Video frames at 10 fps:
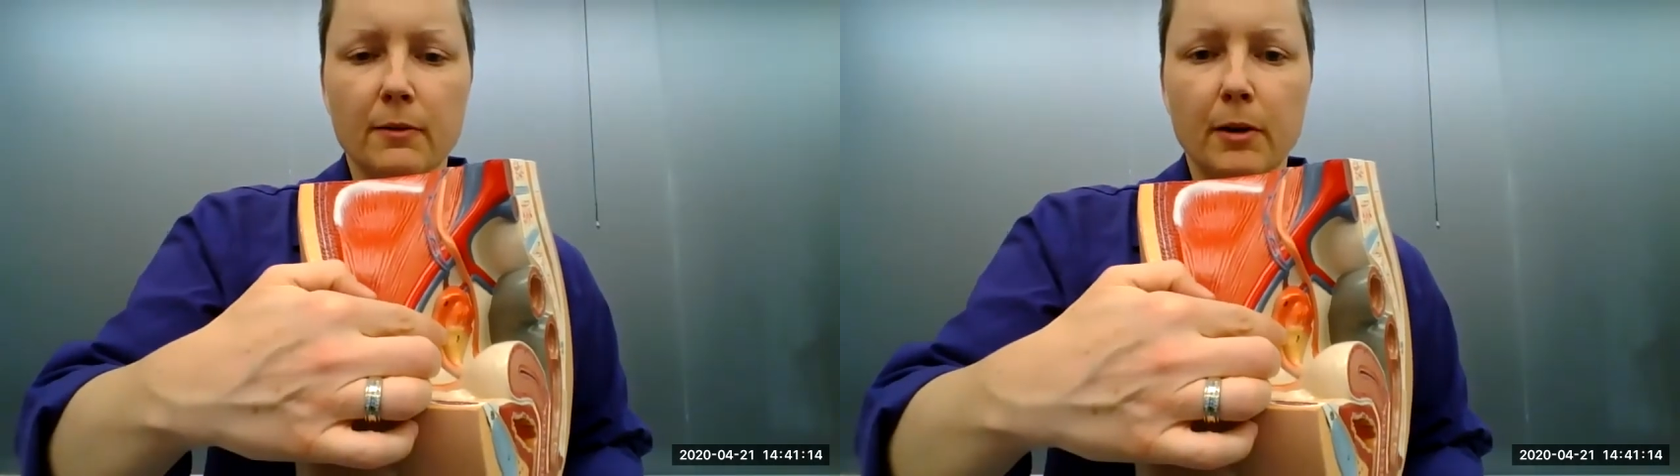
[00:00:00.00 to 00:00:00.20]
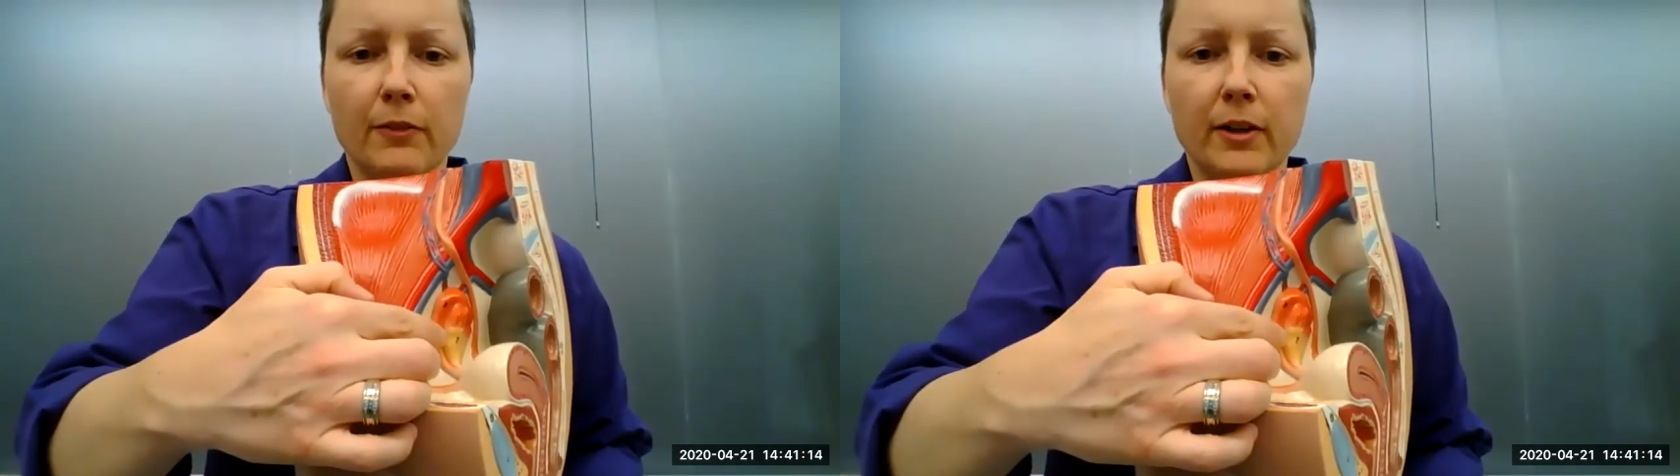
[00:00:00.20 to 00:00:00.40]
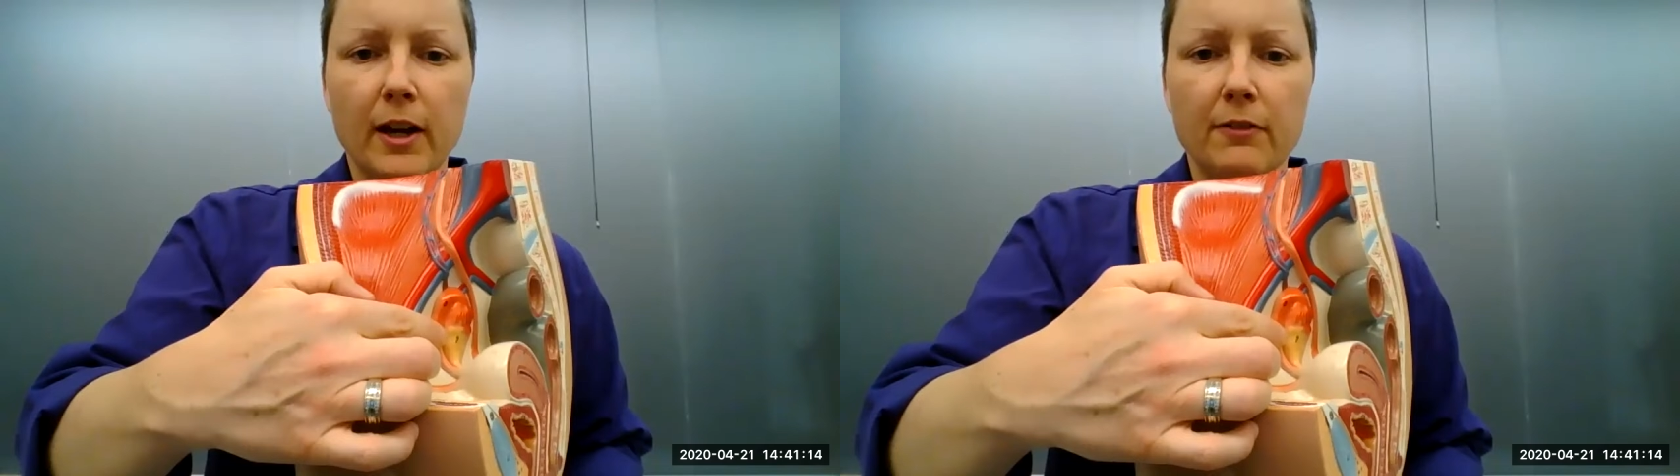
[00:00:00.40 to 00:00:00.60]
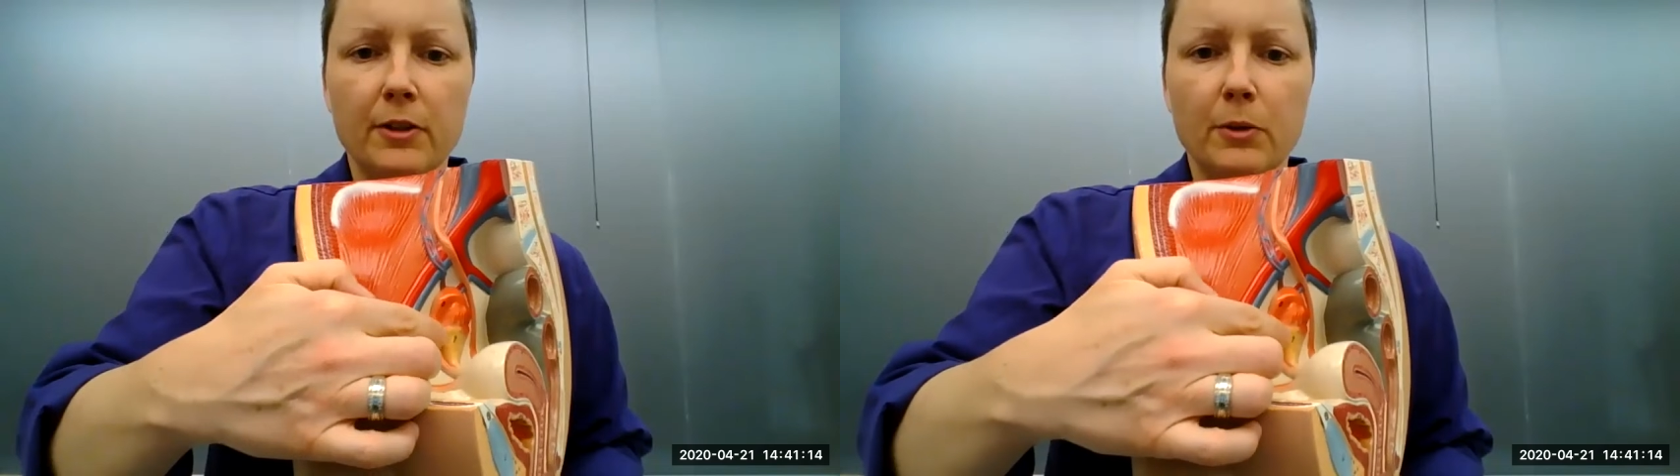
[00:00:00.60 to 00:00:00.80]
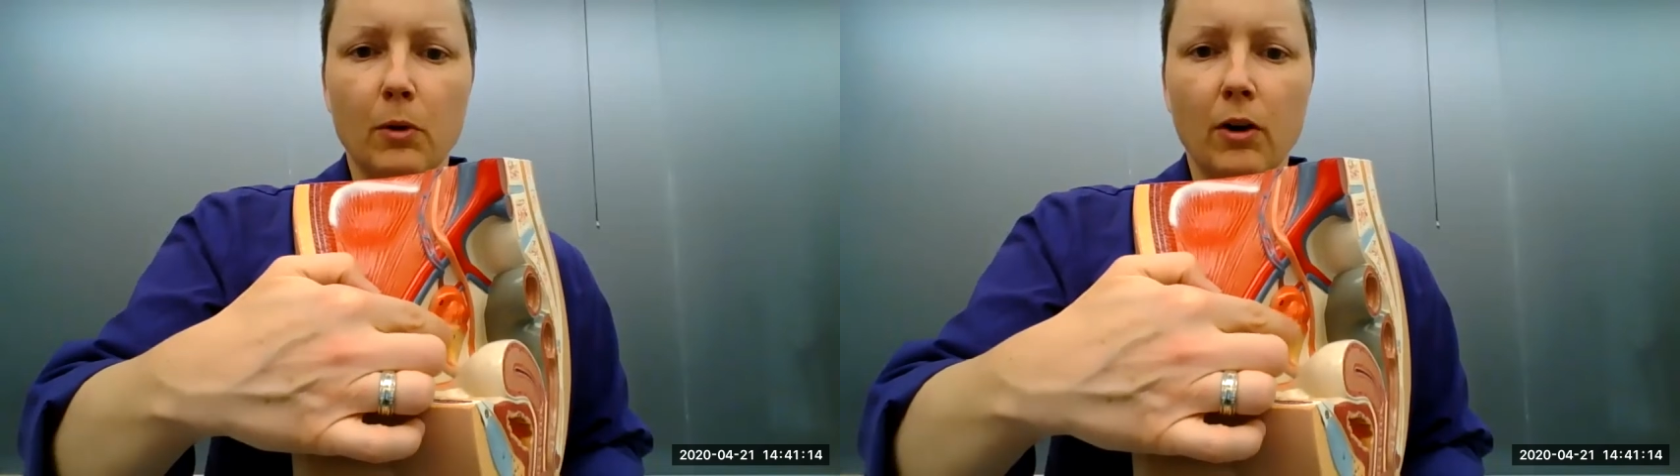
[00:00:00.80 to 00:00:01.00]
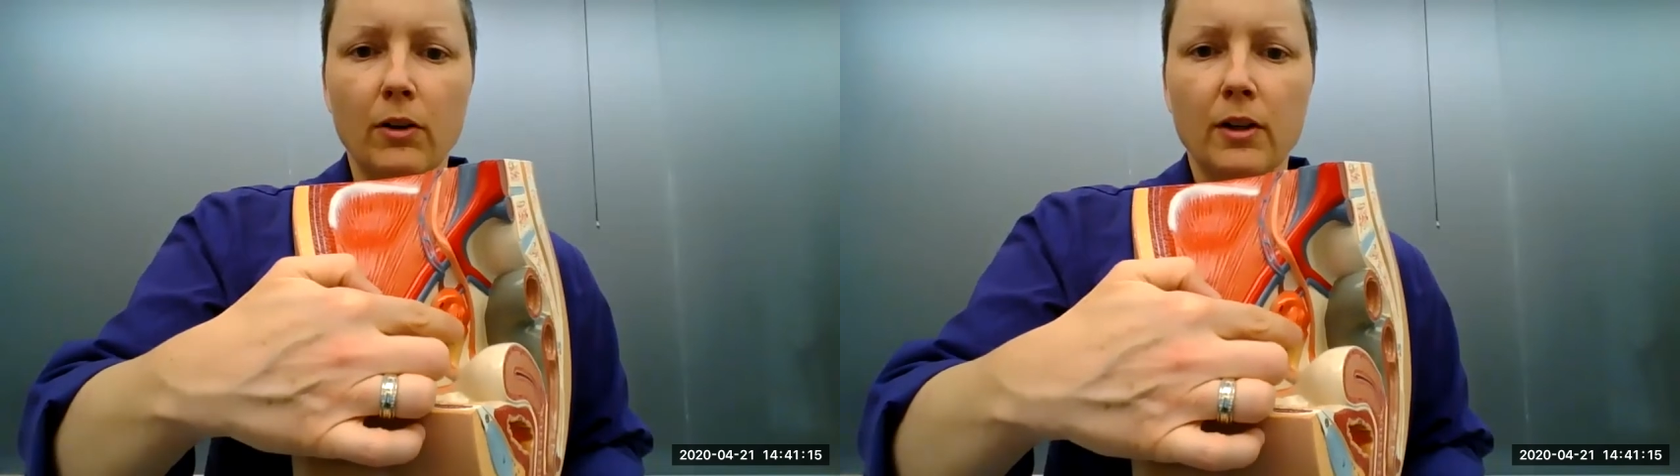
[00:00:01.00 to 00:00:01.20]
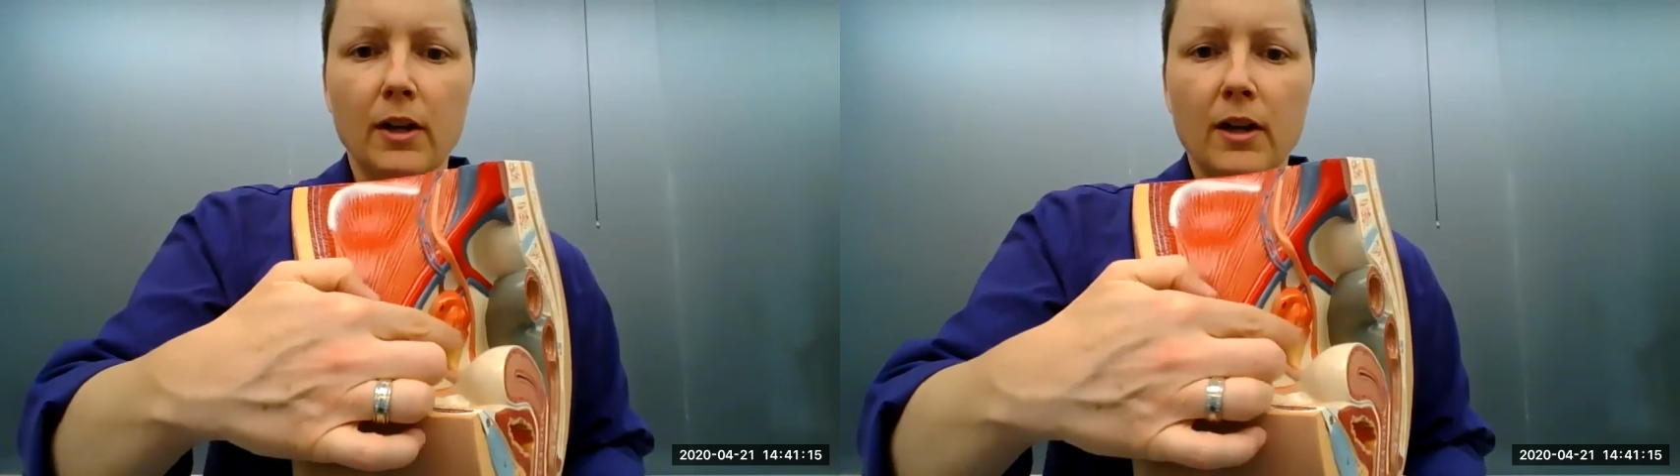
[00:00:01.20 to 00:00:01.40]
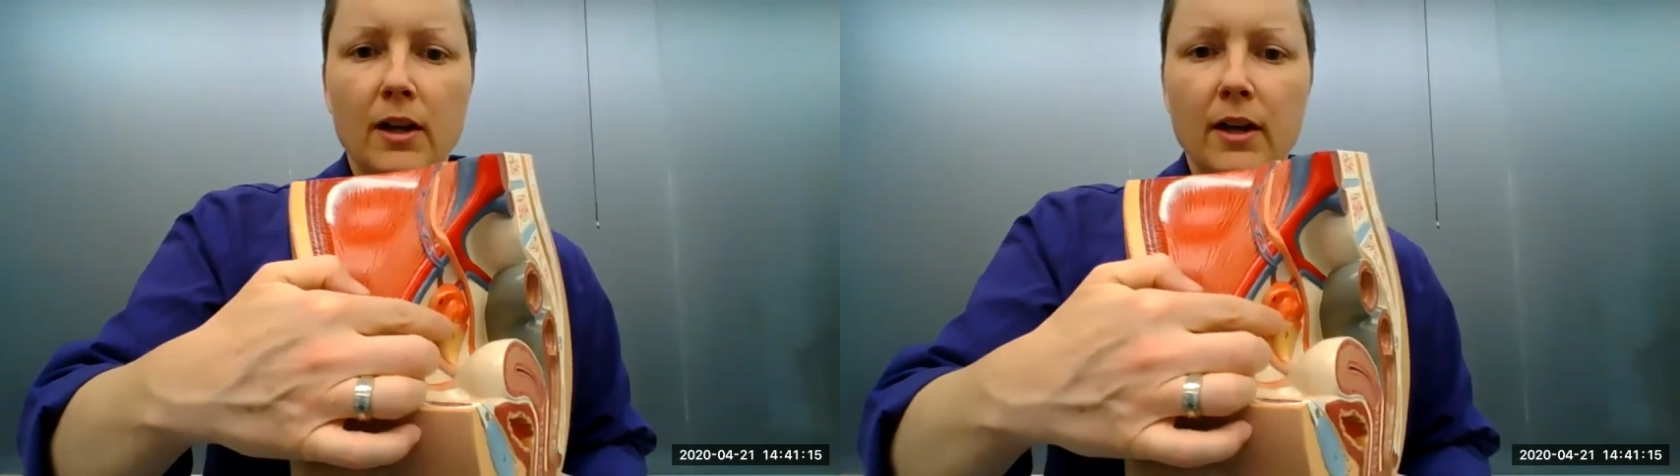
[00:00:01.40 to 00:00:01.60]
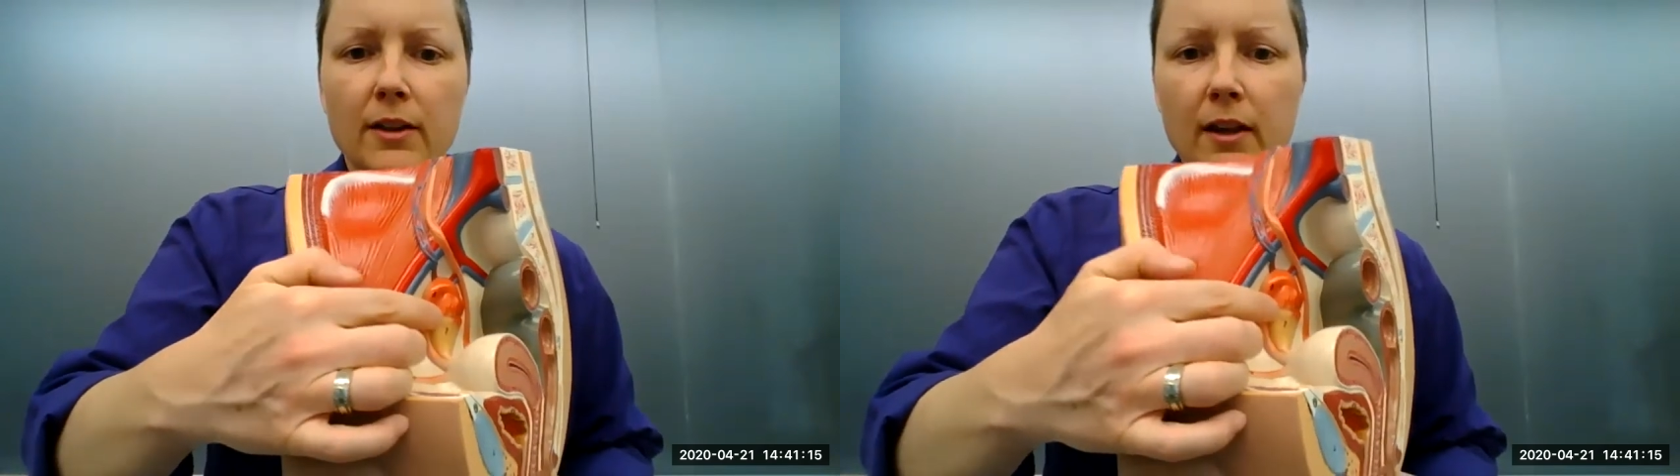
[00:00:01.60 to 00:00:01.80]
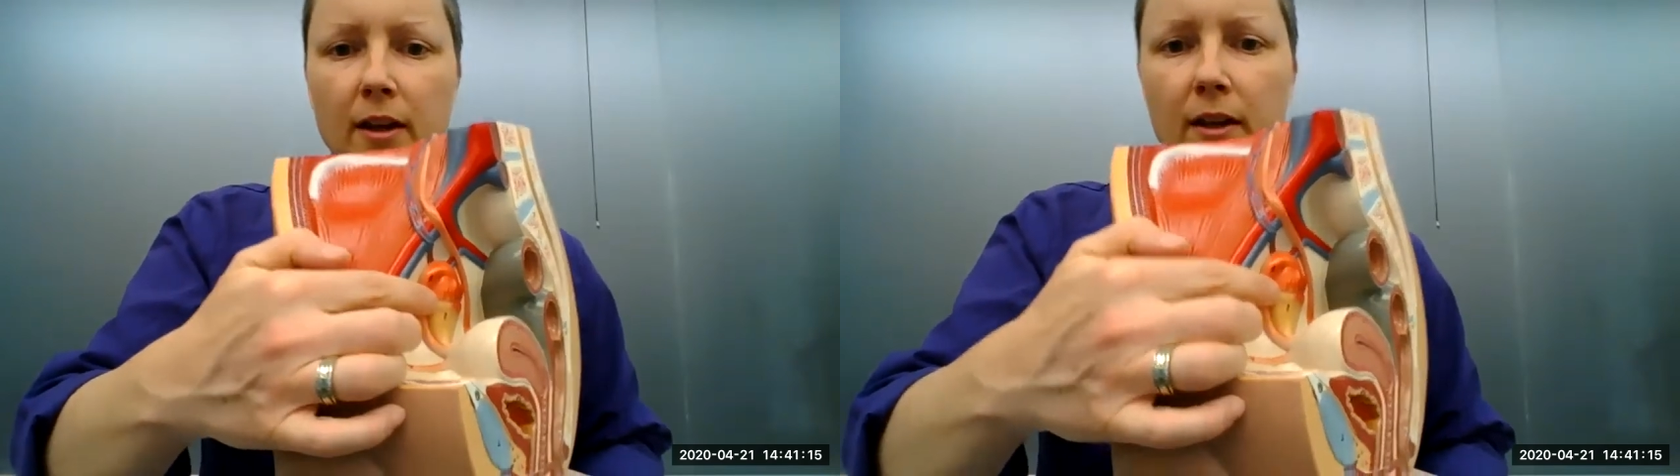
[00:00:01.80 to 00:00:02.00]
pelvic cavity wall. And
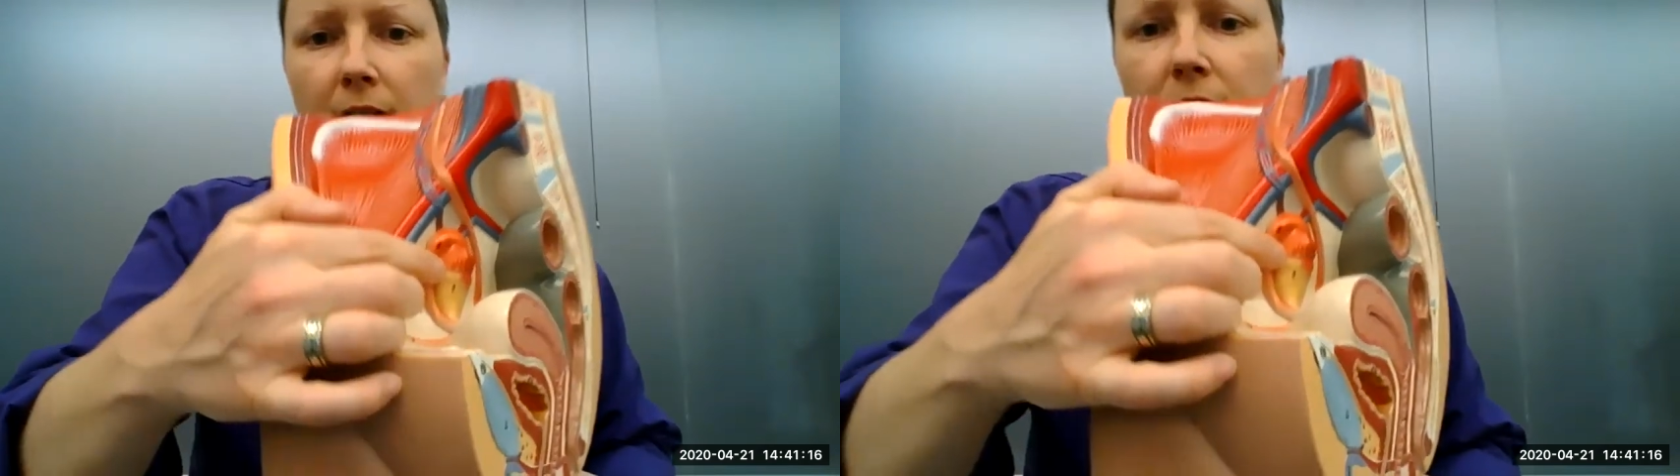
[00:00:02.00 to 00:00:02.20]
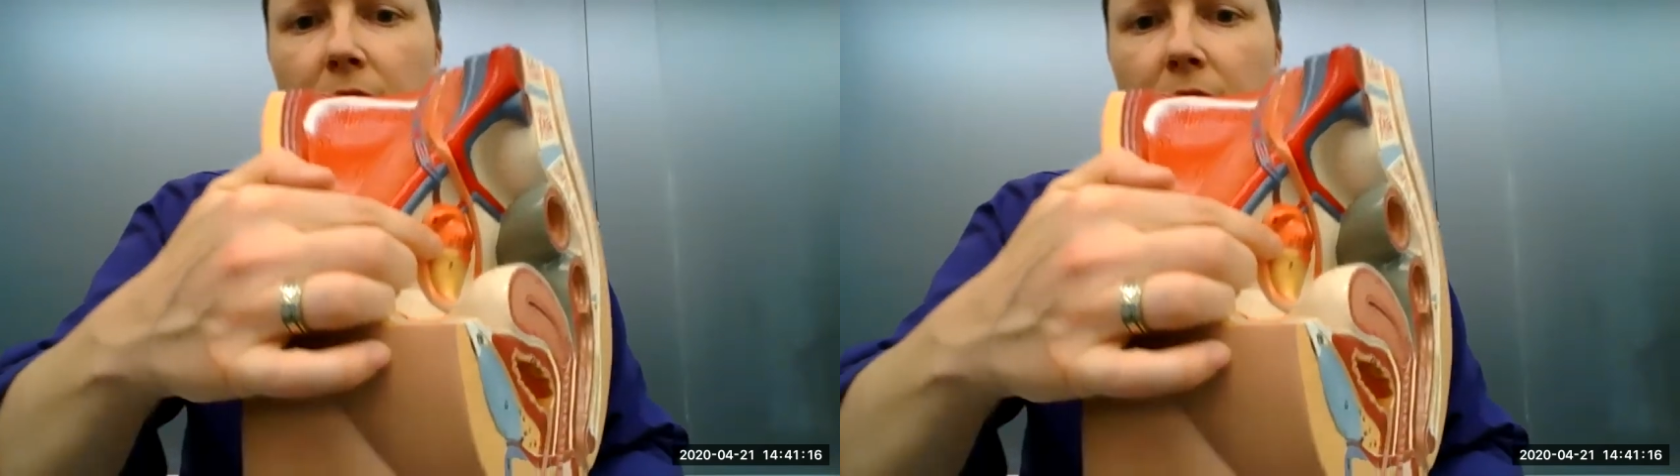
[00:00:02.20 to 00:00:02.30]
then it's